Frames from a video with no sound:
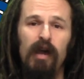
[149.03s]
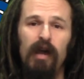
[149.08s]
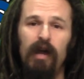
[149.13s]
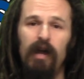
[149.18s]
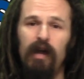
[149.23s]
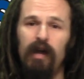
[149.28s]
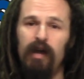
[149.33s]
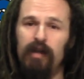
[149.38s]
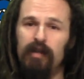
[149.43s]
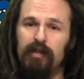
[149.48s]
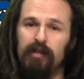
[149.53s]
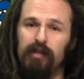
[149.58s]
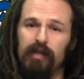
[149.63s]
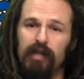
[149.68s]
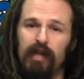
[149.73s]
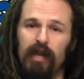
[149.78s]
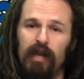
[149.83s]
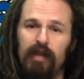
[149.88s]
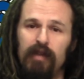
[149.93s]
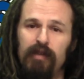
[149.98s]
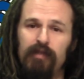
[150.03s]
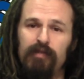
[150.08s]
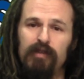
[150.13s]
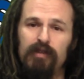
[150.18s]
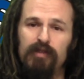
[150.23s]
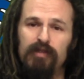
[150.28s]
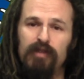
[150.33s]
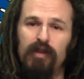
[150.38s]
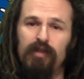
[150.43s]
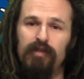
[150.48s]
Click any of
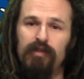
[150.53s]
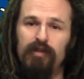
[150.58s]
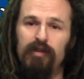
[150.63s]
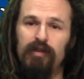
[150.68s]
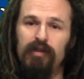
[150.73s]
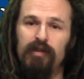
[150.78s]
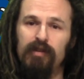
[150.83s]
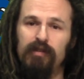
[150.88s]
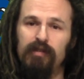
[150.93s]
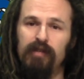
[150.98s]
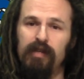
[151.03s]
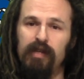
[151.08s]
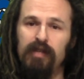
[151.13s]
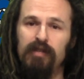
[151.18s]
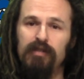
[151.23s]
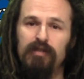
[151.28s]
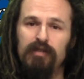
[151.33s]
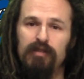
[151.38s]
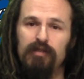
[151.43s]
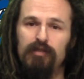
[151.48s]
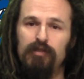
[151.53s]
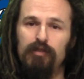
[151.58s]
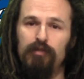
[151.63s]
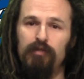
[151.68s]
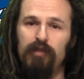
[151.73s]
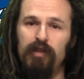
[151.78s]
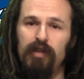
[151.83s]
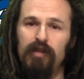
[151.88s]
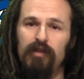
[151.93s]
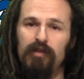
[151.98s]
these other links to
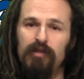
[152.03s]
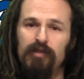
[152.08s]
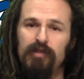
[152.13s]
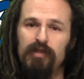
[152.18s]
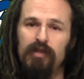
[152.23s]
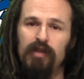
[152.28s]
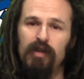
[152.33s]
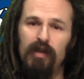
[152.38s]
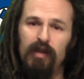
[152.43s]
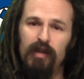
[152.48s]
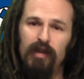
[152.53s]
videos,